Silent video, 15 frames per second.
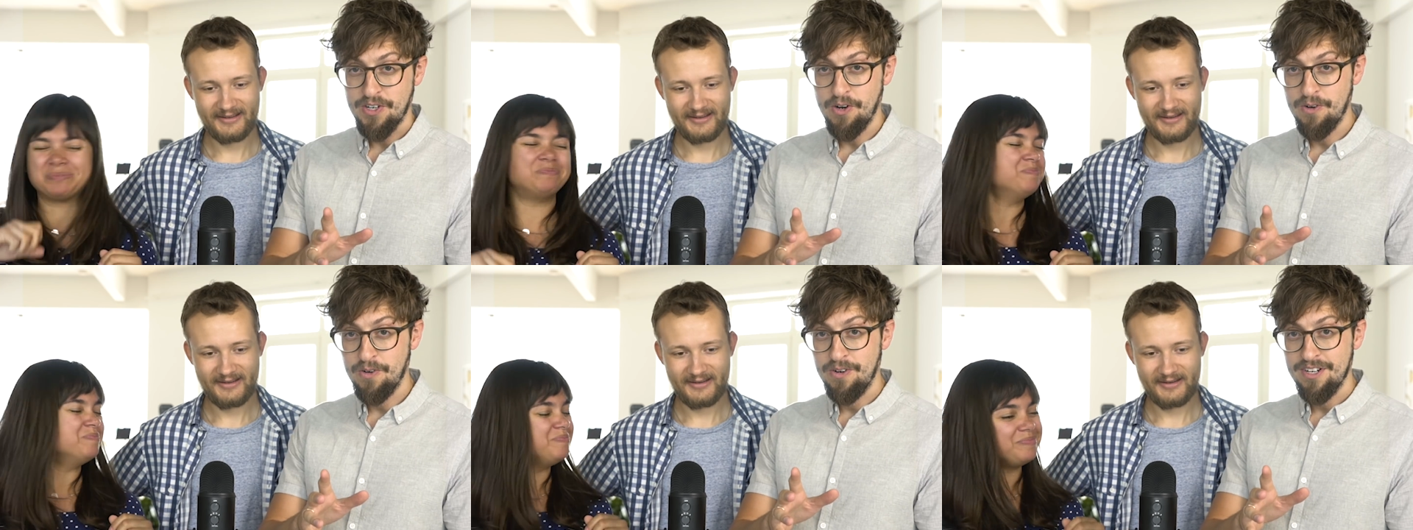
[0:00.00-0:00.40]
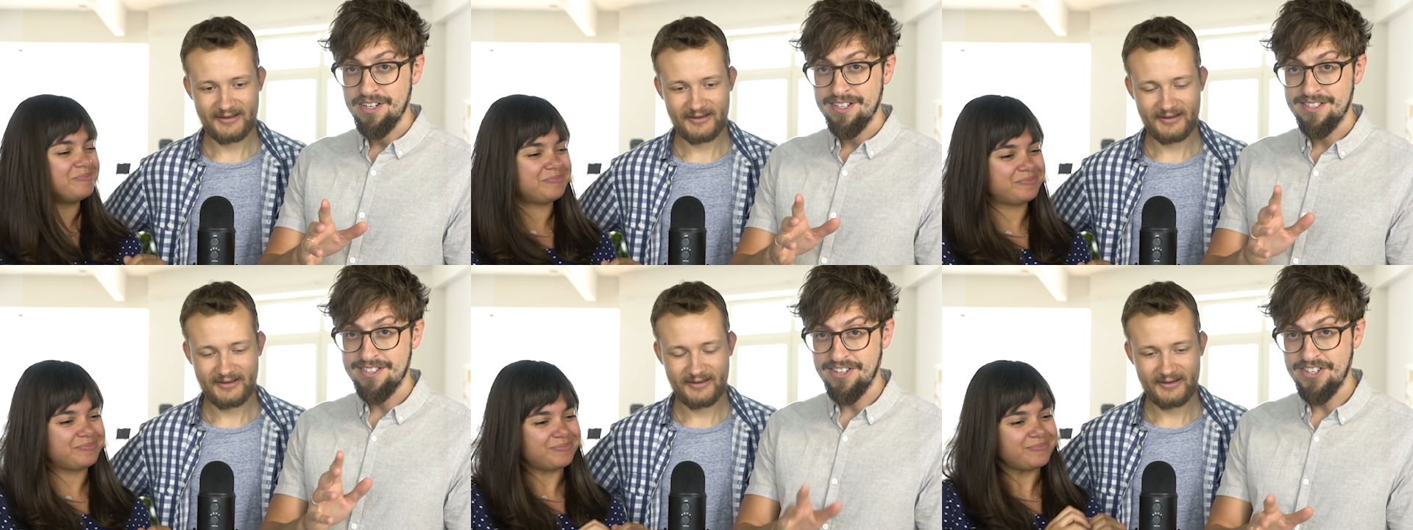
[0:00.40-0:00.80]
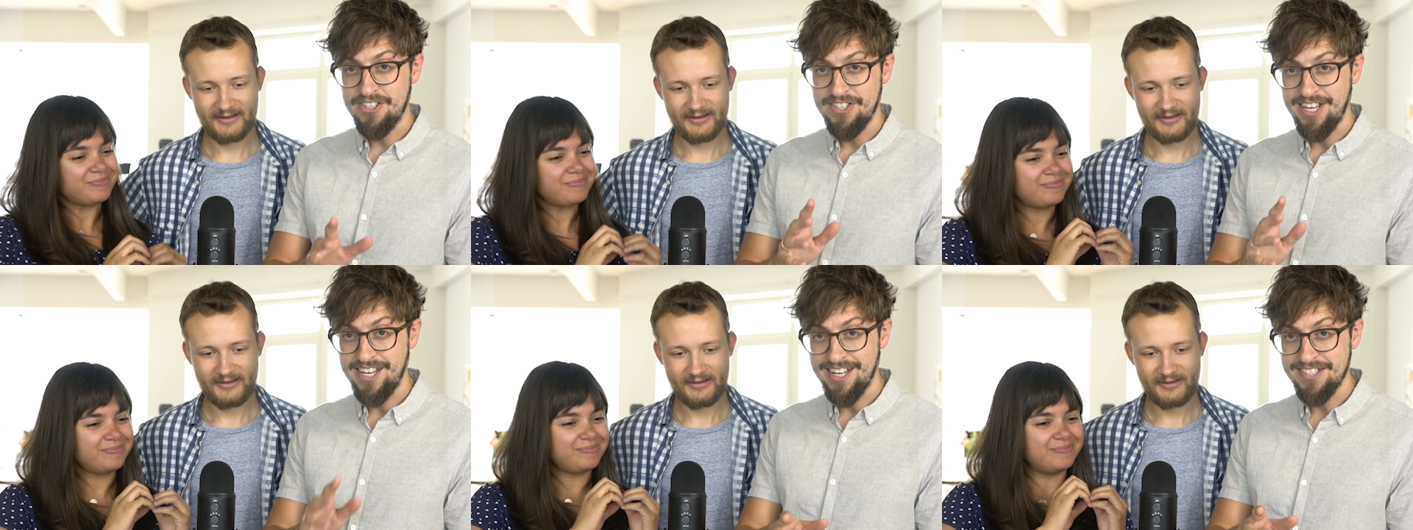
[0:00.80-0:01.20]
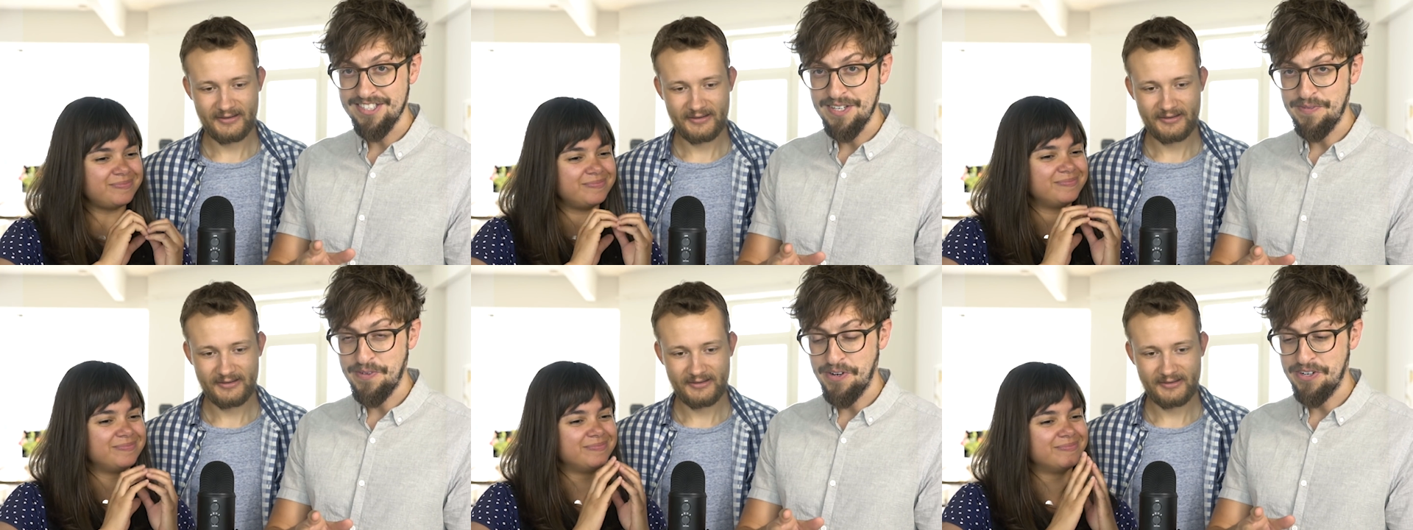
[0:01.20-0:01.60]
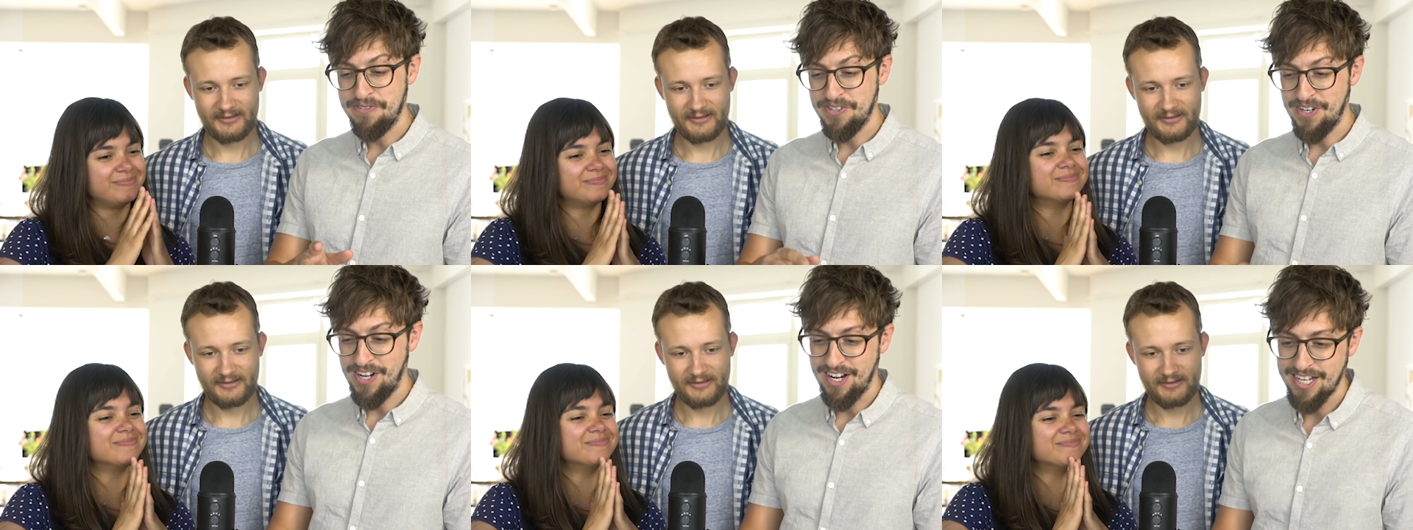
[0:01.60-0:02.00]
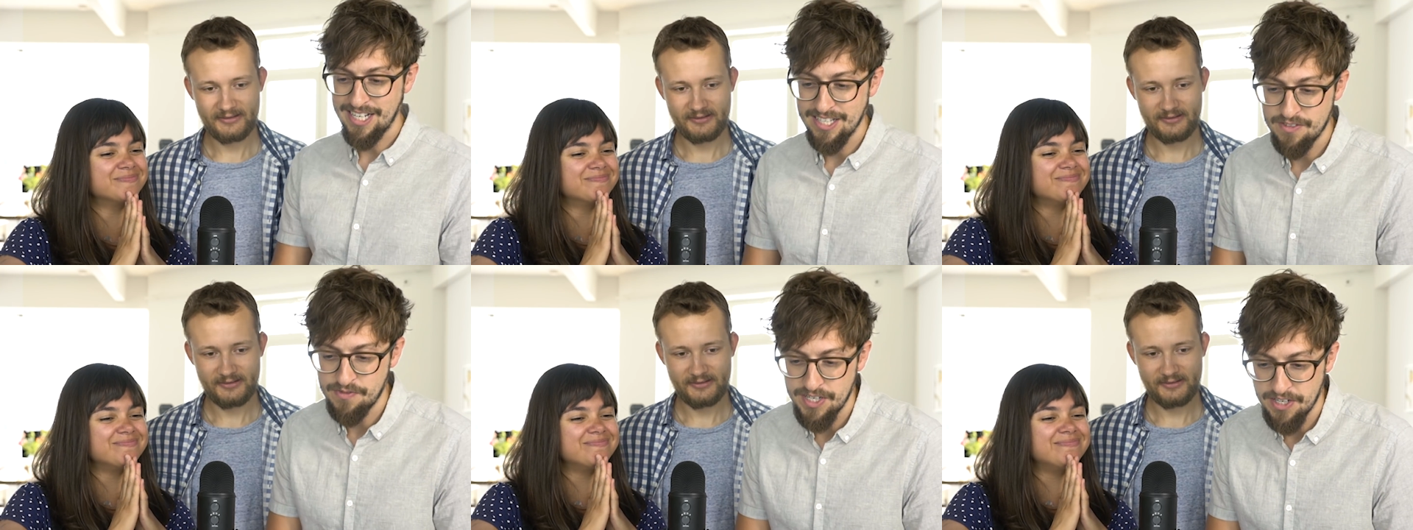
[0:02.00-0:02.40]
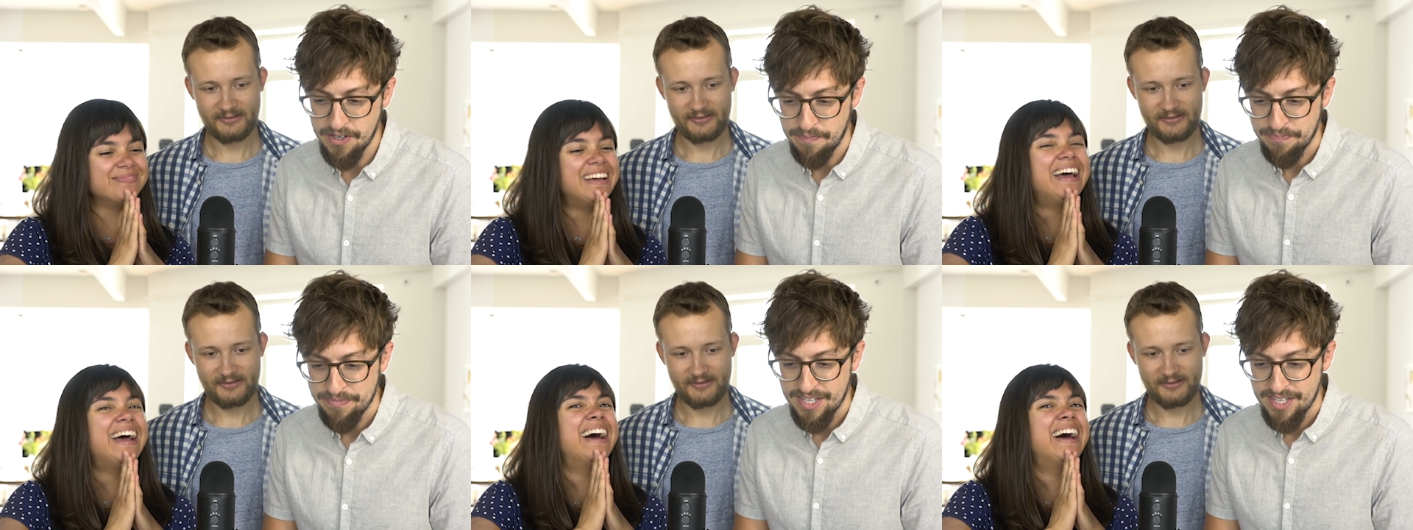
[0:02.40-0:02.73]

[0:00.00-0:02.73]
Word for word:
Speaker 1: Go search ASMR if you're not liking this video.